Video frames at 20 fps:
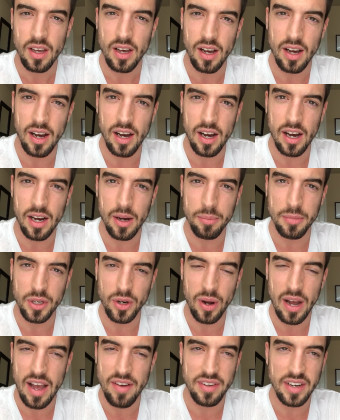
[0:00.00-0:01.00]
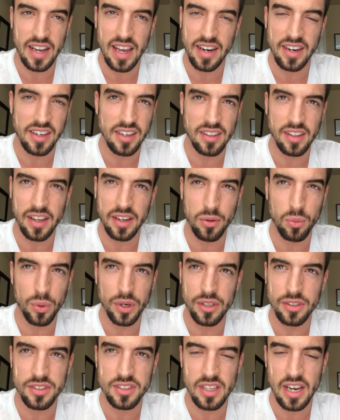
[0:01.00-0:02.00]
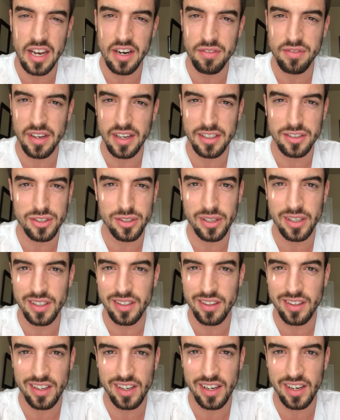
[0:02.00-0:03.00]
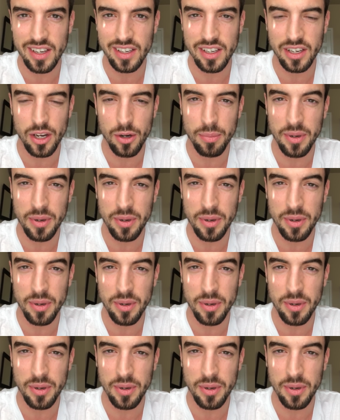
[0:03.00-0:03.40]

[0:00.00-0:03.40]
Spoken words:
I haven't had any like weird side effects or anything.